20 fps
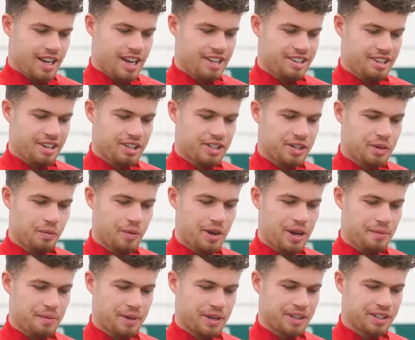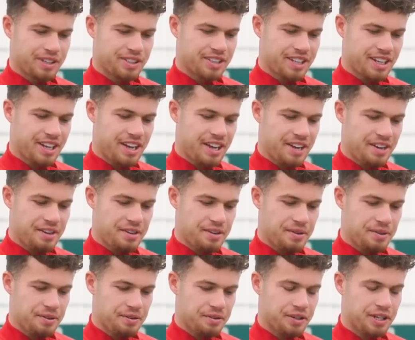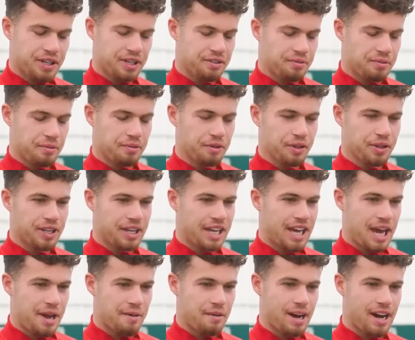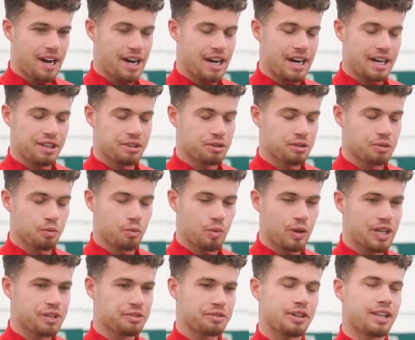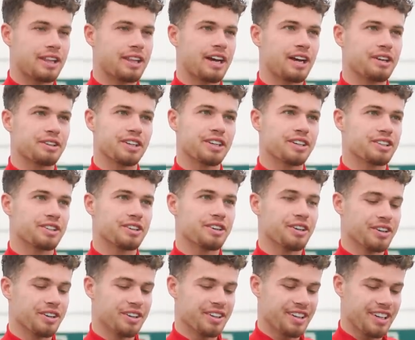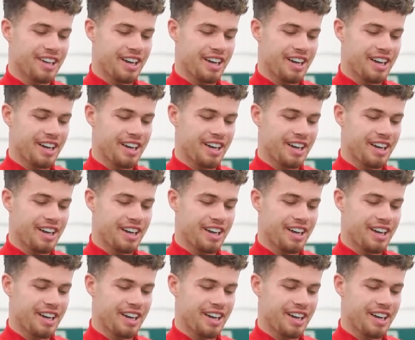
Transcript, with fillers: It's actually weird because funny enough before the game I had this weird feeling I was going to score